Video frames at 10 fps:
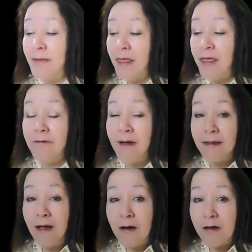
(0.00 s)
month of
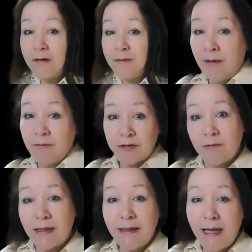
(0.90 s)
Adar. It was
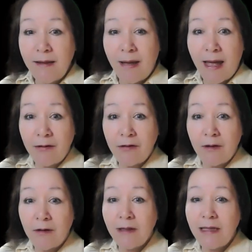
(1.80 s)
one day battle
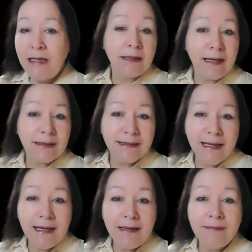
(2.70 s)
only. The next
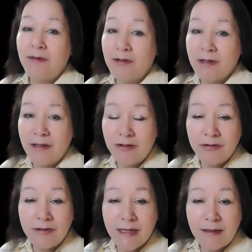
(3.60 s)
day, none of the
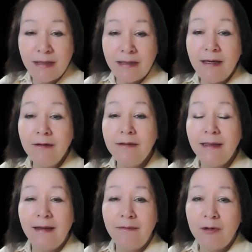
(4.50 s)
Jews had been killed.
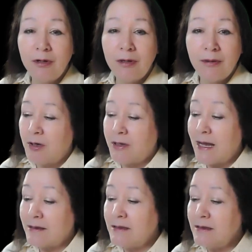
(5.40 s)
They were
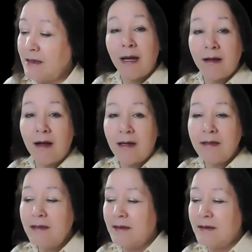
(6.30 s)
protected by God
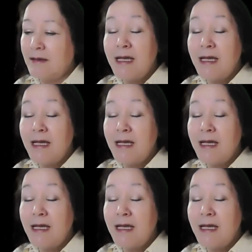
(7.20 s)
and